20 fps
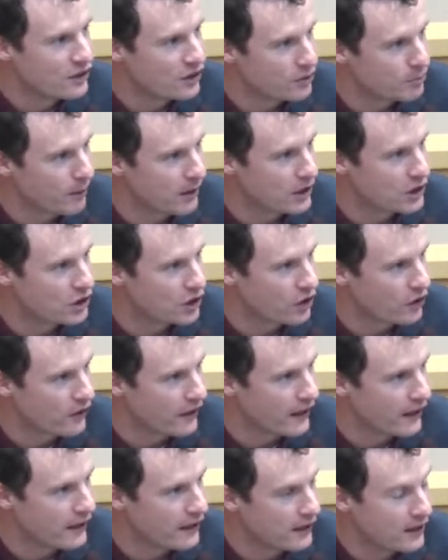just making sure
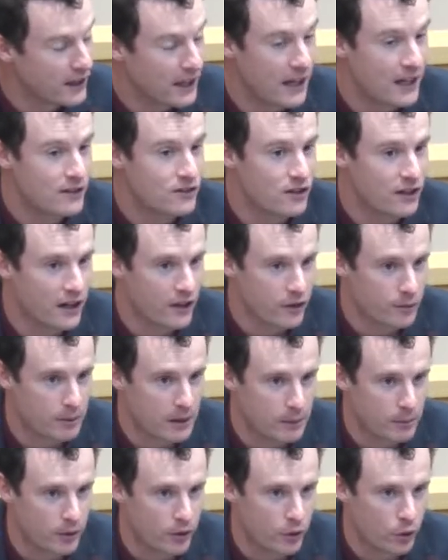that kids and other people